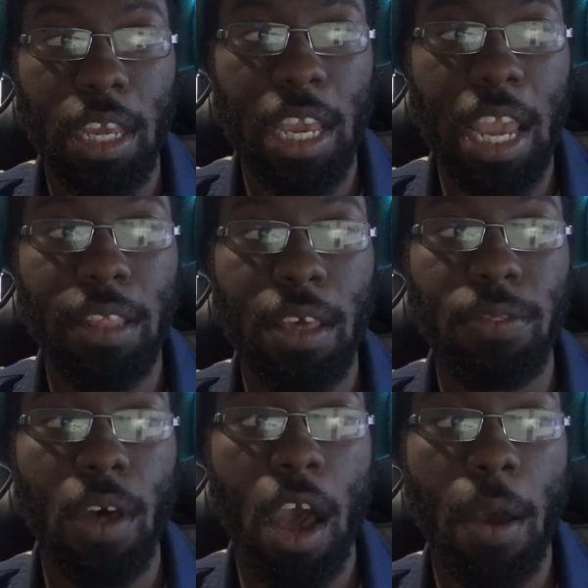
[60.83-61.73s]
in
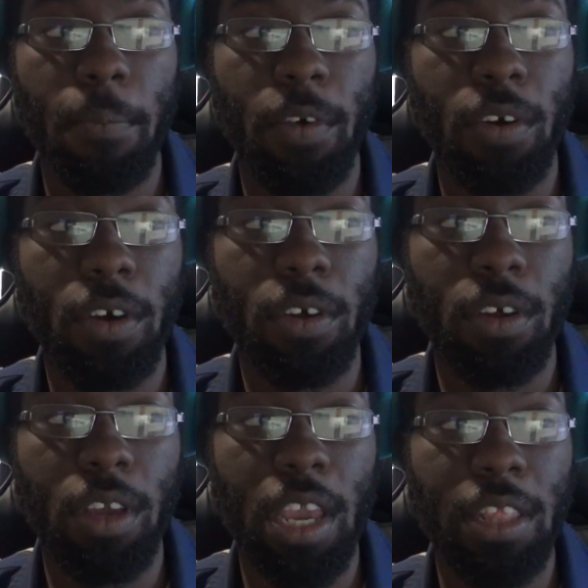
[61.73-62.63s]
this
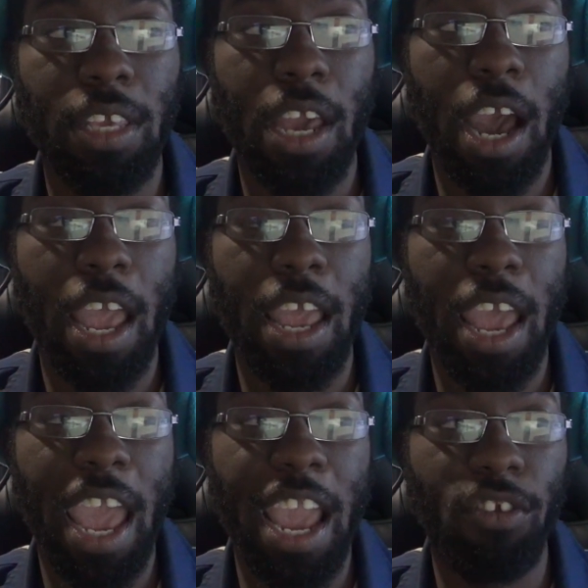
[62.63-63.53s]
in the
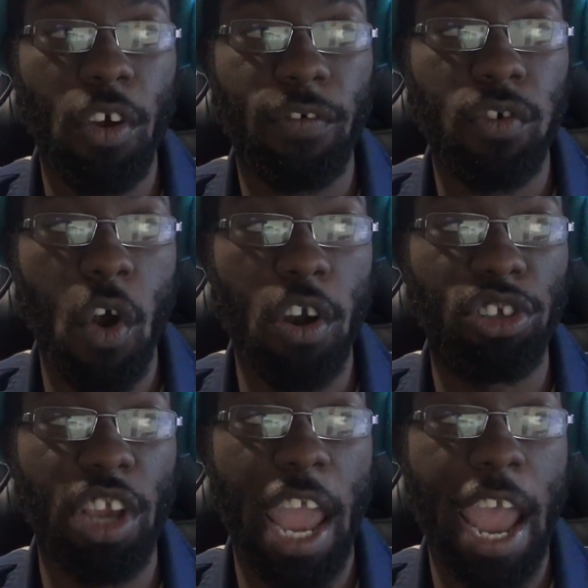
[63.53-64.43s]
age of
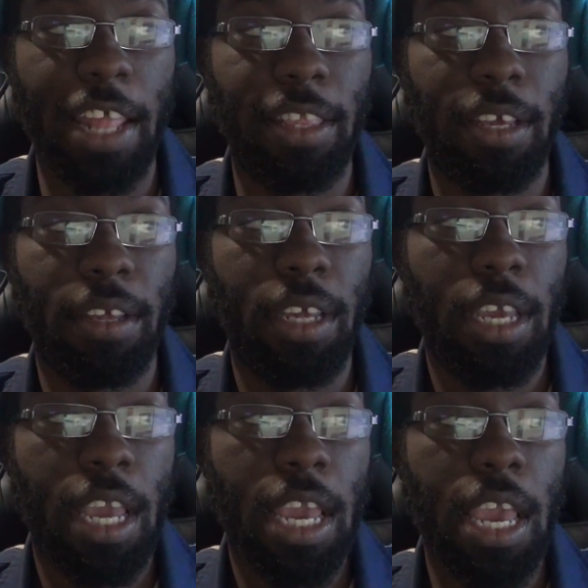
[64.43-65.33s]
Corona-chan.
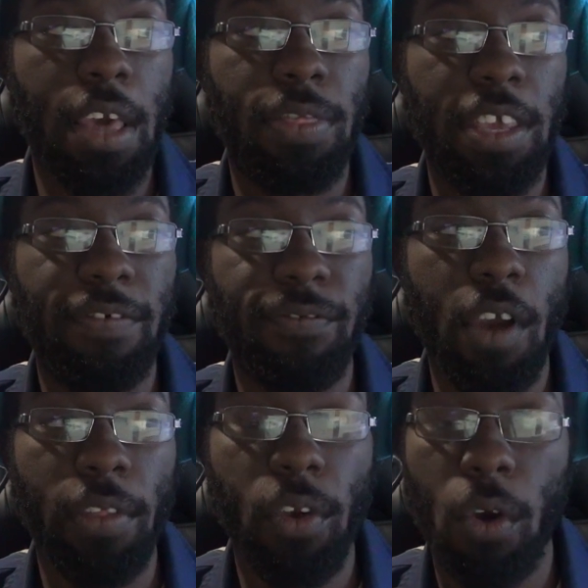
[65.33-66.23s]
It's the
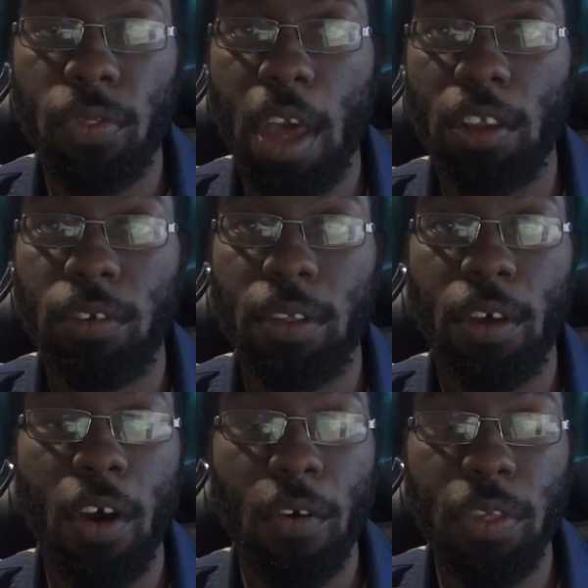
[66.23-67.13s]
threat of sex
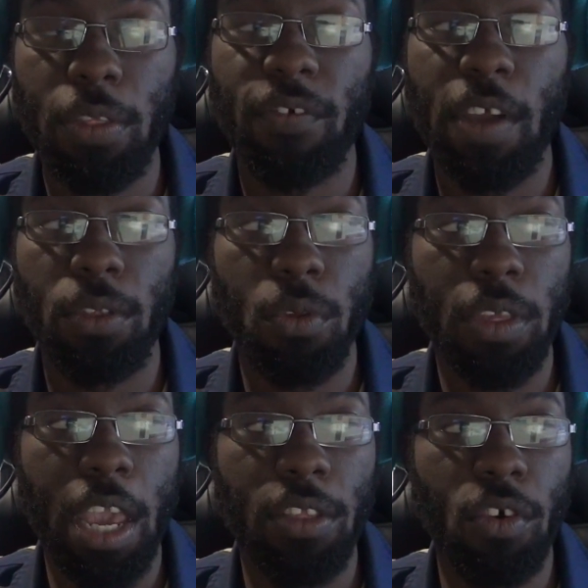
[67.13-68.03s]
offenders
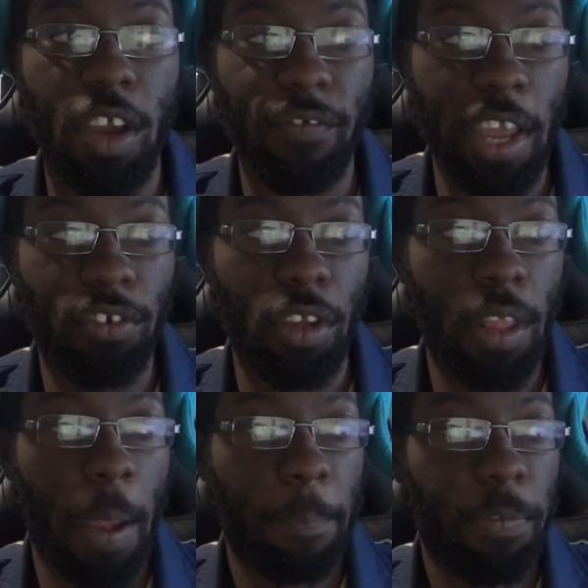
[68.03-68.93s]
in your convention.
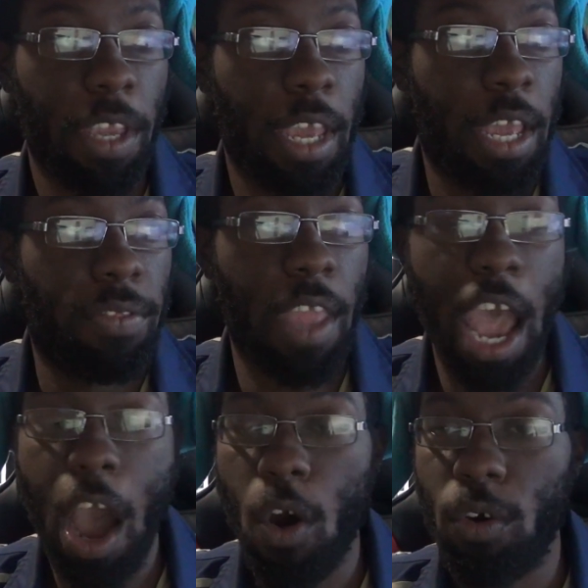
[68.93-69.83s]

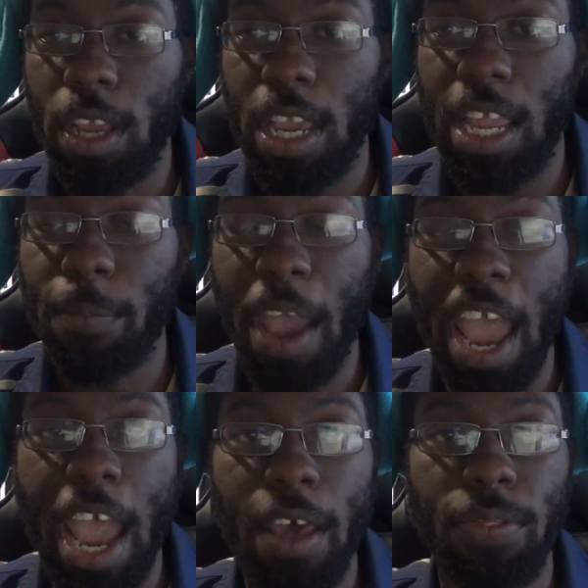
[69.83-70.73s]
Now, in the
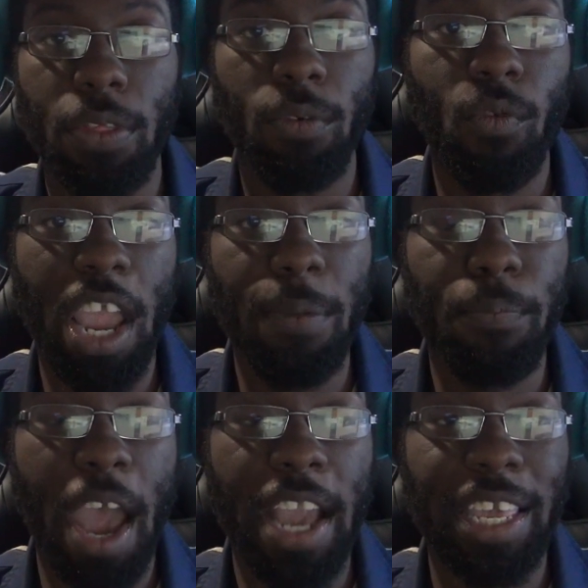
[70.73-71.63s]
past, way
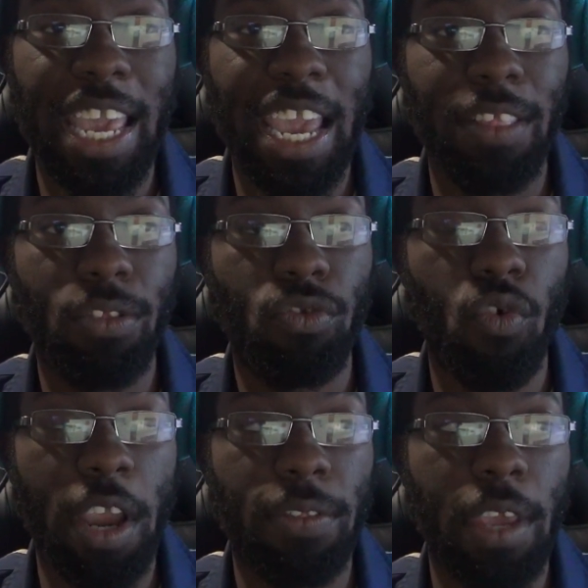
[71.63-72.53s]
back in
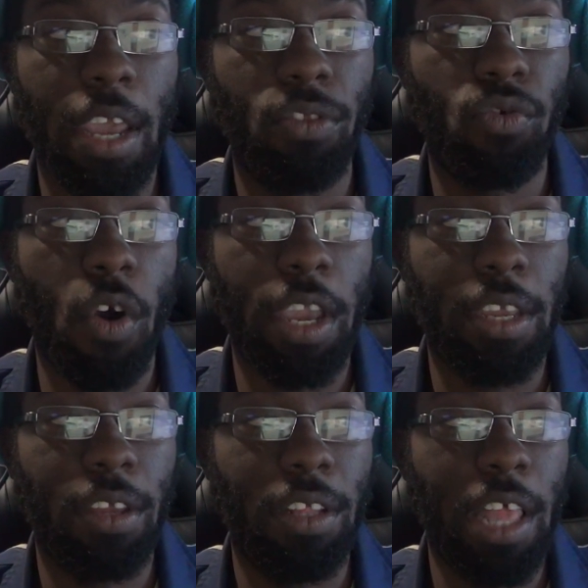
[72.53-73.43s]
2010,
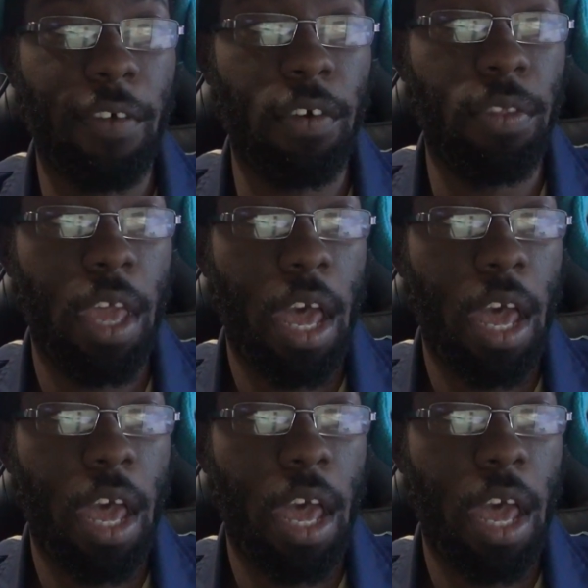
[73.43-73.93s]
2011,